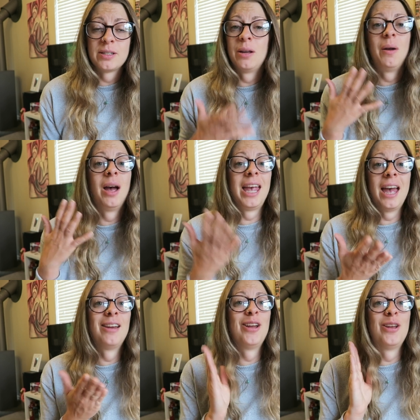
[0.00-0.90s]
So,
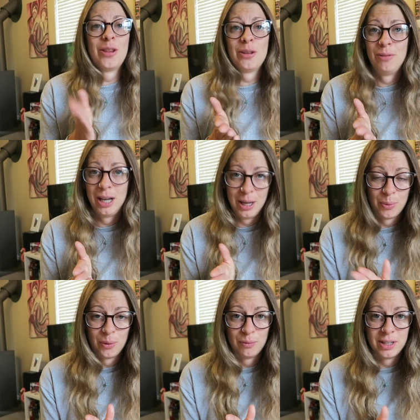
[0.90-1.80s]
again, another really
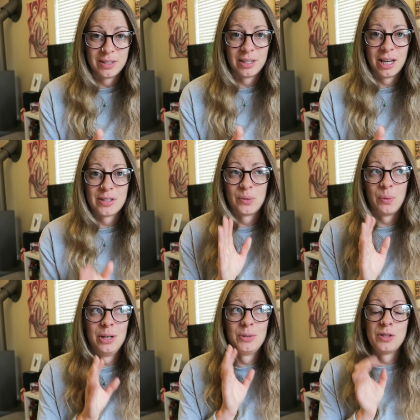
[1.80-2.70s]
important reason as to
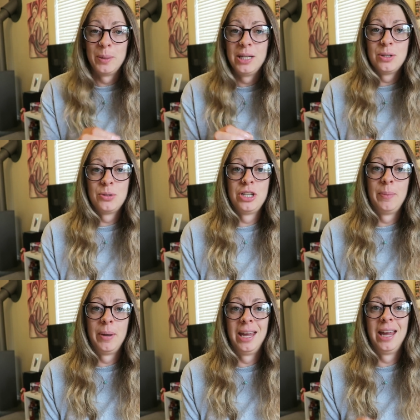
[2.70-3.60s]
why you should speak to your
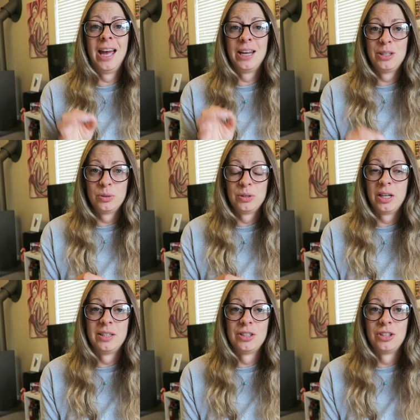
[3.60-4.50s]
GP and your
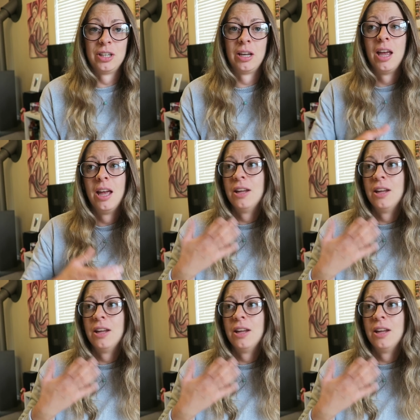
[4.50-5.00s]
dietitian